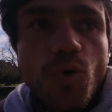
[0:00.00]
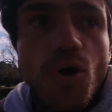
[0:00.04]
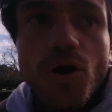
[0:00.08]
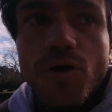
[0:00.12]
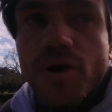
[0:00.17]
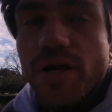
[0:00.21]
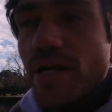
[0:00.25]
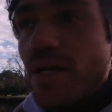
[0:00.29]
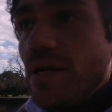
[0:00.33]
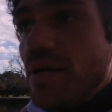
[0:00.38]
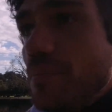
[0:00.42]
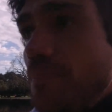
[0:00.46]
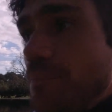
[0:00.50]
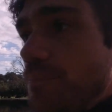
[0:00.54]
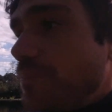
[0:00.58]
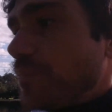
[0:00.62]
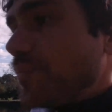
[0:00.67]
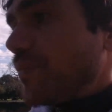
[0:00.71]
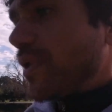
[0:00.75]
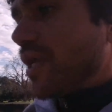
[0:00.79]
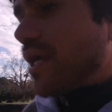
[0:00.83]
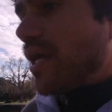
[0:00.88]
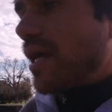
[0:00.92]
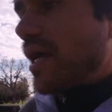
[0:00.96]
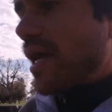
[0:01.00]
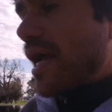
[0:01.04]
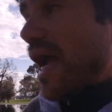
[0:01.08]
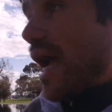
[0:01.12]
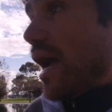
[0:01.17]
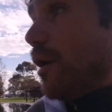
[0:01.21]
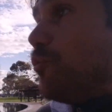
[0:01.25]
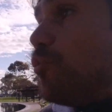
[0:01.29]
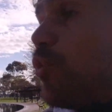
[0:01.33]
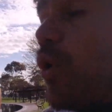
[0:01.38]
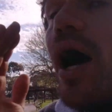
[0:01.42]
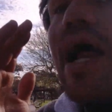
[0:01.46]
worried.
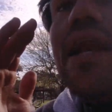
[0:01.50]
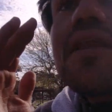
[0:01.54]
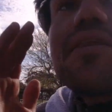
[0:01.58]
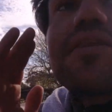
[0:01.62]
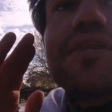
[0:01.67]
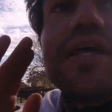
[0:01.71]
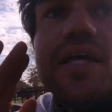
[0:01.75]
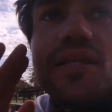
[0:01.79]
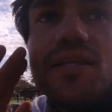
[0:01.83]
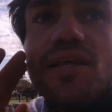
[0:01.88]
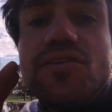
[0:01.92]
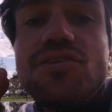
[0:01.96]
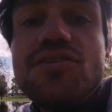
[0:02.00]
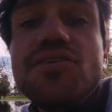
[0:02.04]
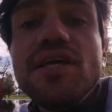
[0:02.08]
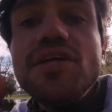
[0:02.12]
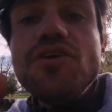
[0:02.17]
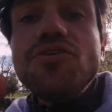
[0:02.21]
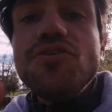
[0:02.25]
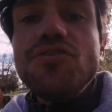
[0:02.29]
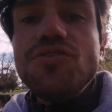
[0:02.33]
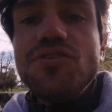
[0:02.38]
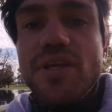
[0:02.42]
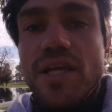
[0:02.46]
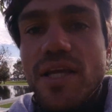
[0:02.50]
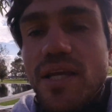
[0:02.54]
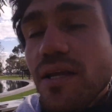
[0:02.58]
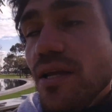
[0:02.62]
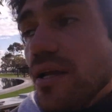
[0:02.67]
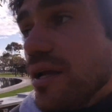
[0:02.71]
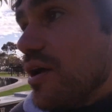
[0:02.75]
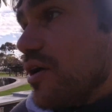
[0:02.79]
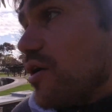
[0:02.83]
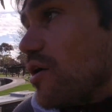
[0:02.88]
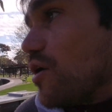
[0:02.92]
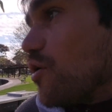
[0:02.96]
And one thing, this is
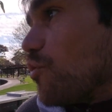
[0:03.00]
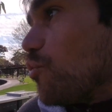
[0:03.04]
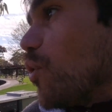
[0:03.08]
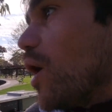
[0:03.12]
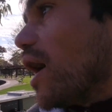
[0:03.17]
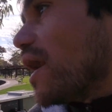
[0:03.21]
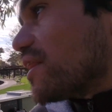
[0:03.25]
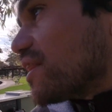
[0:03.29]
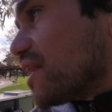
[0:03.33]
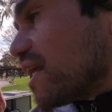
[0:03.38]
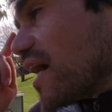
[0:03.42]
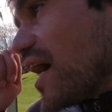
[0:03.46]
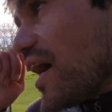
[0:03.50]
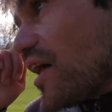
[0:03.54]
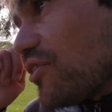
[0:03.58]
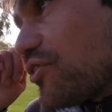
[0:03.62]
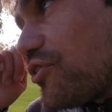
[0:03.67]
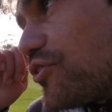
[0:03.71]
interesting. One thing I